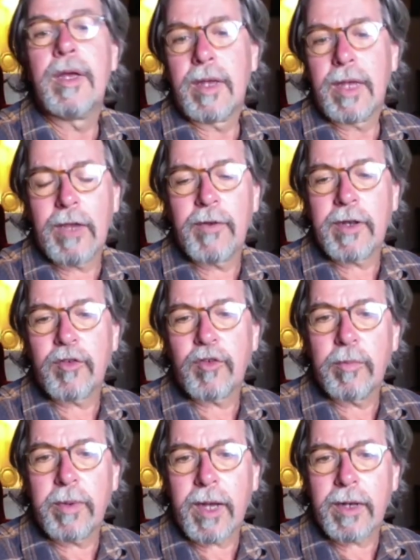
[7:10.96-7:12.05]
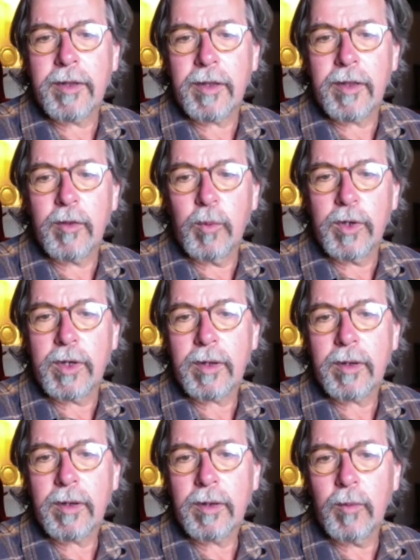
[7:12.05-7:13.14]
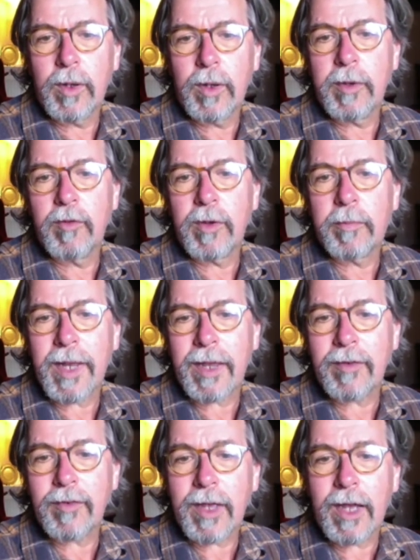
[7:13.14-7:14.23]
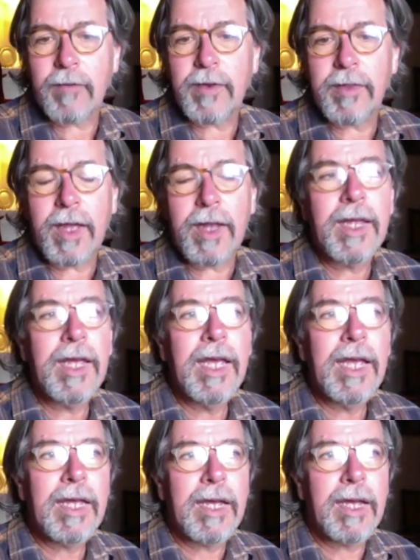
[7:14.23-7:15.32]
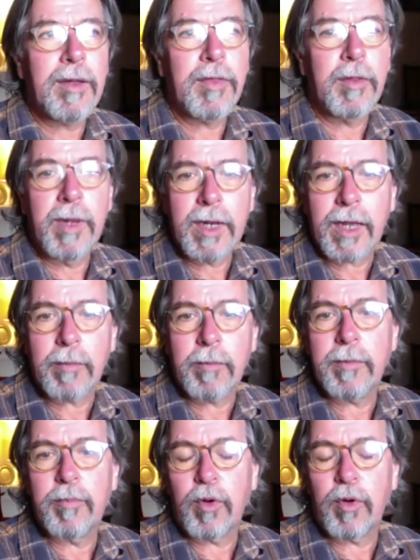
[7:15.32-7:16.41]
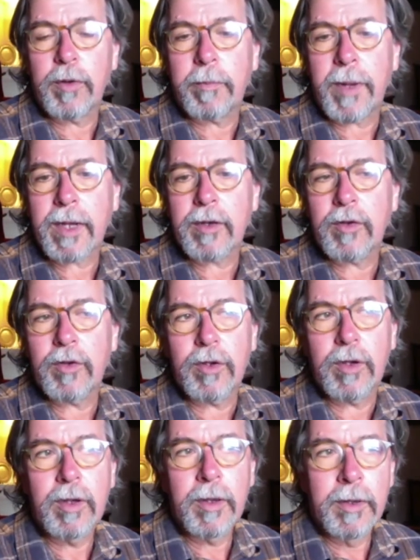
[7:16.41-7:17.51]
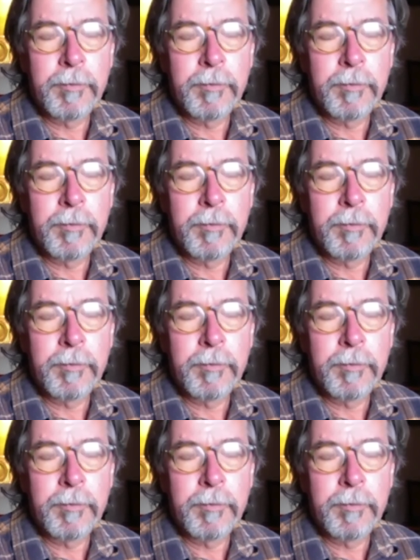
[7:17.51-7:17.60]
if it is too bad, the wood will be replaced after that, the mill can be brought back to